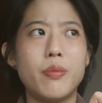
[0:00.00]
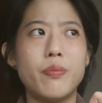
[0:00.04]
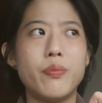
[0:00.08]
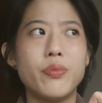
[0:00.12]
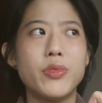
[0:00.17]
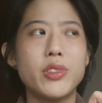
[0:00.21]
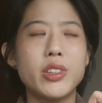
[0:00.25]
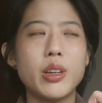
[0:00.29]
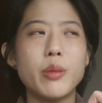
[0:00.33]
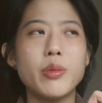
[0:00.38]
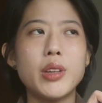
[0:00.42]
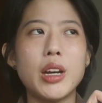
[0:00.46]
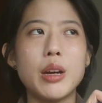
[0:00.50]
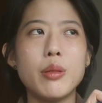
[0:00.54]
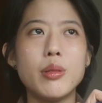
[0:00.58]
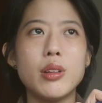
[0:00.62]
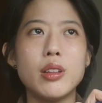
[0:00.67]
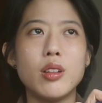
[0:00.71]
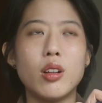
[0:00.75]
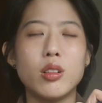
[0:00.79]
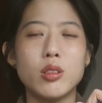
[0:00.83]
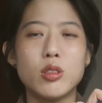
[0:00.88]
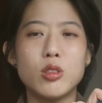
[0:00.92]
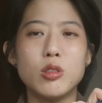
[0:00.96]
sometime
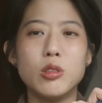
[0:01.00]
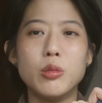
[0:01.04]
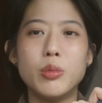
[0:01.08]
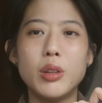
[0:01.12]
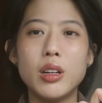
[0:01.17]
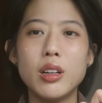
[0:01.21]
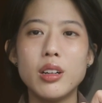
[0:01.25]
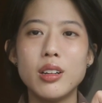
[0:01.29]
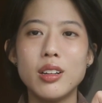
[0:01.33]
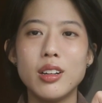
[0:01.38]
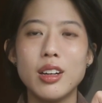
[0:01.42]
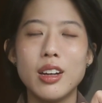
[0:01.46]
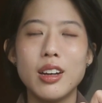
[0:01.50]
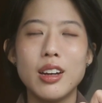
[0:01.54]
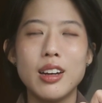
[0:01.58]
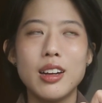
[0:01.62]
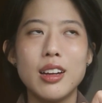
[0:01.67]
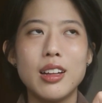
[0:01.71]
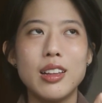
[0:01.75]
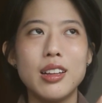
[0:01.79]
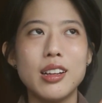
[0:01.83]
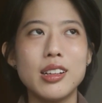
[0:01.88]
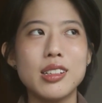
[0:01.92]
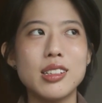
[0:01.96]
in October
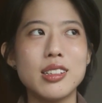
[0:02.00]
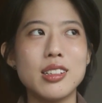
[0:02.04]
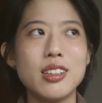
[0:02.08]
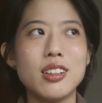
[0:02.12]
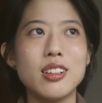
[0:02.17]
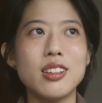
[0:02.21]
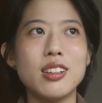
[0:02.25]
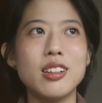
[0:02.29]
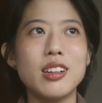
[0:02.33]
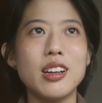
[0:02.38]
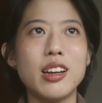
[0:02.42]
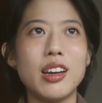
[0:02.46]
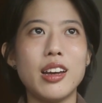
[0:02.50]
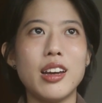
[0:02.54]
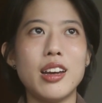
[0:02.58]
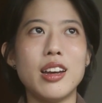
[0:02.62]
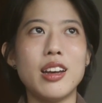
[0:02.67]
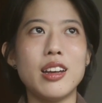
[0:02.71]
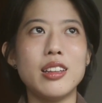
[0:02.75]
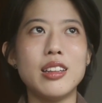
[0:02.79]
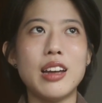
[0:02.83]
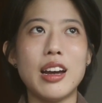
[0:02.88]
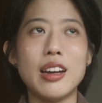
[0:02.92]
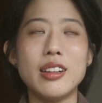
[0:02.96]
last year,
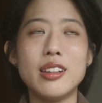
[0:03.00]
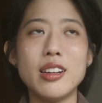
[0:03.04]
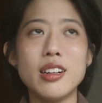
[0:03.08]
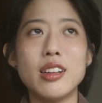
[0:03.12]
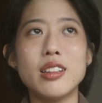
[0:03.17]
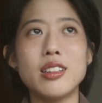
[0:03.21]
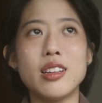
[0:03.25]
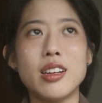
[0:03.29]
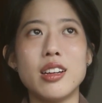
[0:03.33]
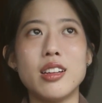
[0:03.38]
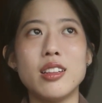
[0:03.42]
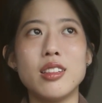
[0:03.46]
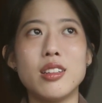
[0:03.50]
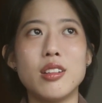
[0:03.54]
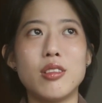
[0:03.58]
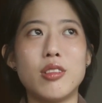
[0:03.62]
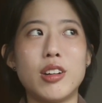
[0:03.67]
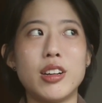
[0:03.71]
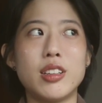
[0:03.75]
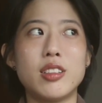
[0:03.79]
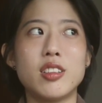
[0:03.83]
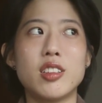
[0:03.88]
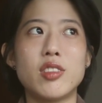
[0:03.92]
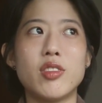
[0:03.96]
and I did attend the
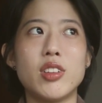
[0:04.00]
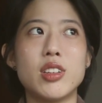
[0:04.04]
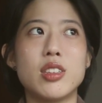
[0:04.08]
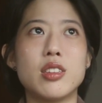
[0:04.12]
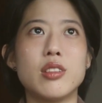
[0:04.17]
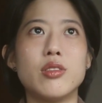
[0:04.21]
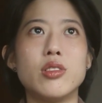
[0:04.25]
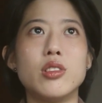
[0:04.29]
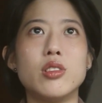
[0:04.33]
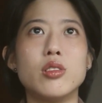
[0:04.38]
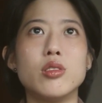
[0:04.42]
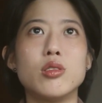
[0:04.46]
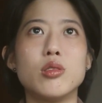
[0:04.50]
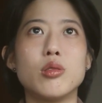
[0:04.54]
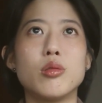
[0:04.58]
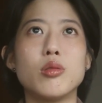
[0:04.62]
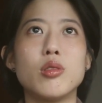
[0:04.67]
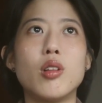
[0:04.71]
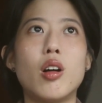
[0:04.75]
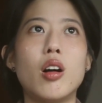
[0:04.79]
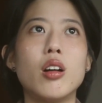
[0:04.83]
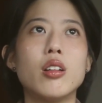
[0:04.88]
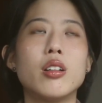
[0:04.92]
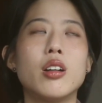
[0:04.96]
Writers' Festival, though
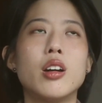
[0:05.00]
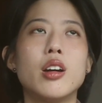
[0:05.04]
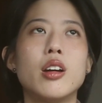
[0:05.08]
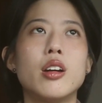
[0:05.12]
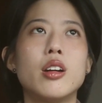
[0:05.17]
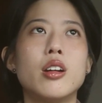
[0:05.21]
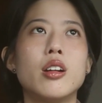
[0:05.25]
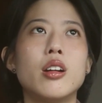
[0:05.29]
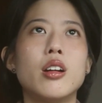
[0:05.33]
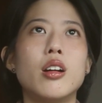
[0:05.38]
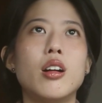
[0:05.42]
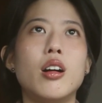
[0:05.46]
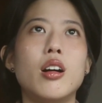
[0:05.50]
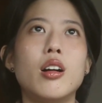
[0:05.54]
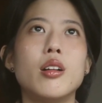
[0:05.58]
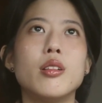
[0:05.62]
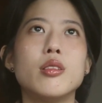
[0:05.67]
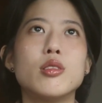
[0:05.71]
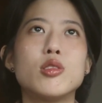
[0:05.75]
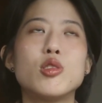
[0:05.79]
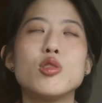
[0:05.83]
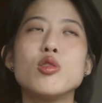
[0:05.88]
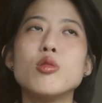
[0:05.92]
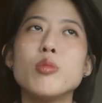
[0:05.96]
not
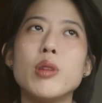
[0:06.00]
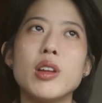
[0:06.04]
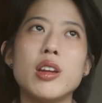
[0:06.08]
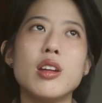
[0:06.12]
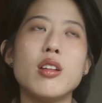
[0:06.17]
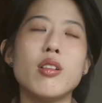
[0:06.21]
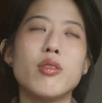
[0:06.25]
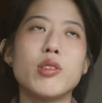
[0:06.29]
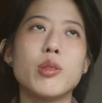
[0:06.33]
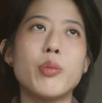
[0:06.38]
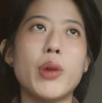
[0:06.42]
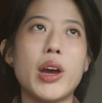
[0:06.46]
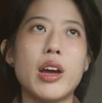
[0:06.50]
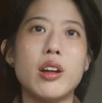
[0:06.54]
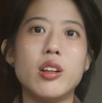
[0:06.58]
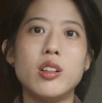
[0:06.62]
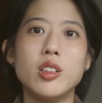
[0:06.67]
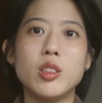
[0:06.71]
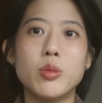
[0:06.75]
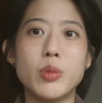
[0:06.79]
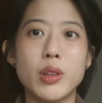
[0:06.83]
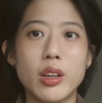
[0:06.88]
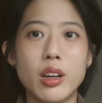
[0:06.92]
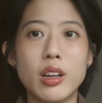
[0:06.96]
too many of the
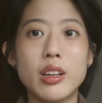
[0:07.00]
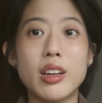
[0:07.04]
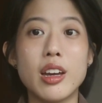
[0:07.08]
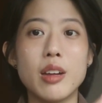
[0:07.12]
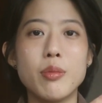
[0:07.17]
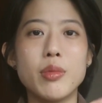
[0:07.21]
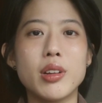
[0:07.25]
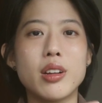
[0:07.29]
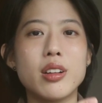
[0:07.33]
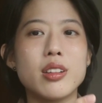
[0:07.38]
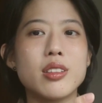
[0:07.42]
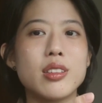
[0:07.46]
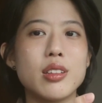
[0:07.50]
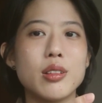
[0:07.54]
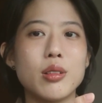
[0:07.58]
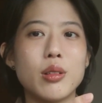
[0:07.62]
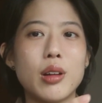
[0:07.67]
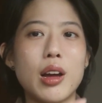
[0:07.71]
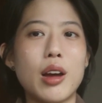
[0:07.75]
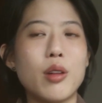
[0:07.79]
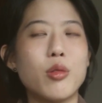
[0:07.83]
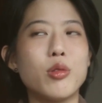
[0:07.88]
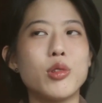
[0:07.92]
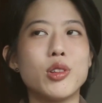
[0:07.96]
panels, but again because
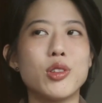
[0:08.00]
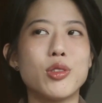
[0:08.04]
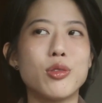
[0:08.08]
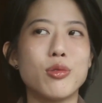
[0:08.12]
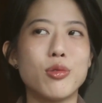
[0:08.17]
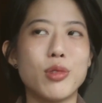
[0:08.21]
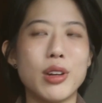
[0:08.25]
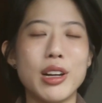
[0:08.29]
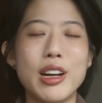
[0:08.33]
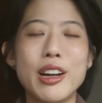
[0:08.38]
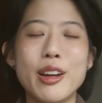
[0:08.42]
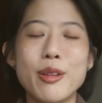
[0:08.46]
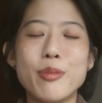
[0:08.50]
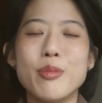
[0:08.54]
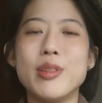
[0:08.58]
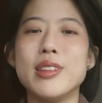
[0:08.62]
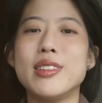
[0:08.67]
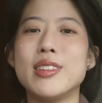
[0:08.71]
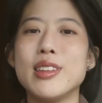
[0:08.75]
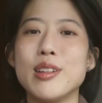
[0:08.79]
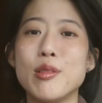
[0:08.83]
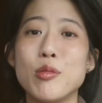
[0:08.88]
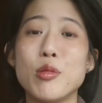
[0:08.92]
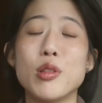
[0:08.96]
I was really
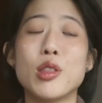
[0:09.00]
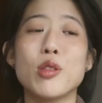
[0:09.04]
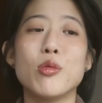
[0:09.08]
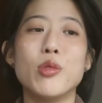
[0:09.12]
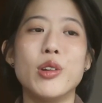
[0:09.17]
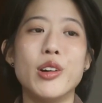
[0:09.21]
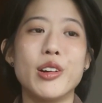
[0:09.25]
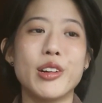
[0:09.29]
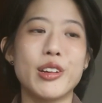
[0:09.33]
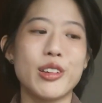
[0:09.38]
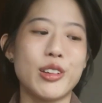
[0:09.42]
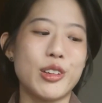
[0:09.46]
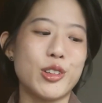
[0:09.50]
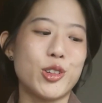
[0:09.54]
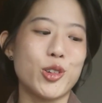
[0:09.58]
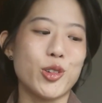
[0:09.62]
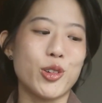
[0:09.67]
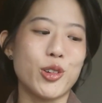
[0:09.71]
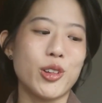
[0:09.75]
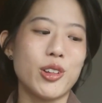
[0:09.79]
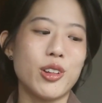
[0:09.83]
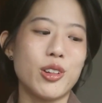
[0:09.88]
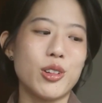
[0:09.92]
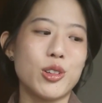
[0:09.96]
busy with work
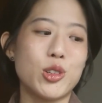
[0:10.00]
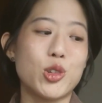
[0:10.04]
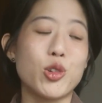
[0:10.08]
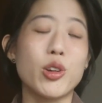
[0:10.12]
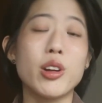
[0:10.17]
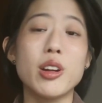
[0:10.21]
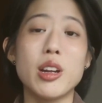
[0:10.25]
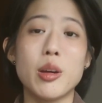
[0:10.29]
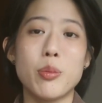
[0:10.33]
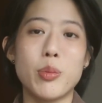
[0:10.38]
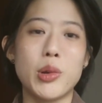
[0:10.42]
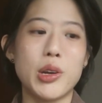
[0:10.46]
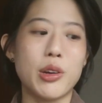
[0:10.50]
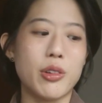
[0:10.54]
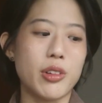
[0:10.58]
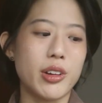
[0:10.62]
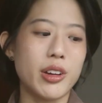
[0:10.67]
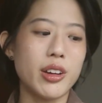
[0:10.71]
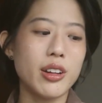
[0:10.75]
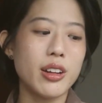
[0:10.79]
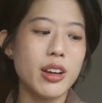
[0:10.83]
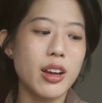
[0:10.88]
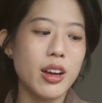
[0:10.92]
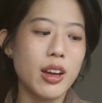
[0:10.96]
during that
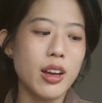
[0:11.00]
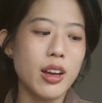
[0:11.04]
period.